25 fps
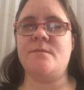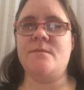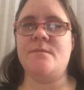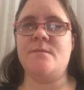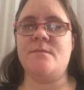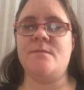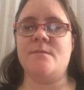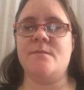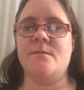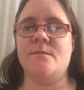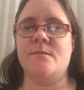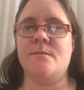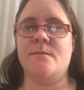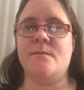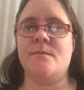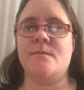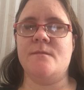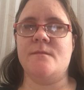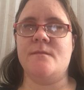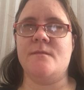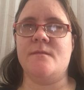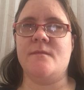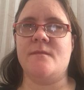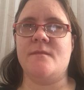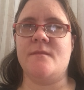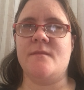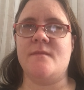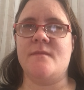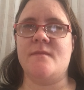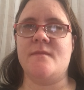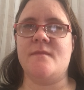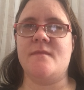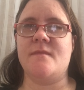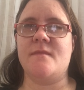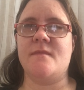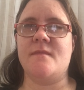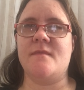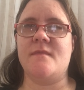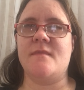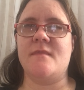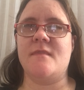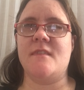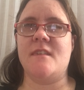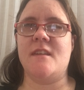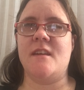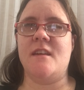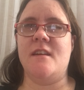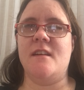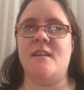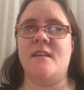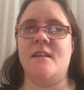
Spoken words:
(silence)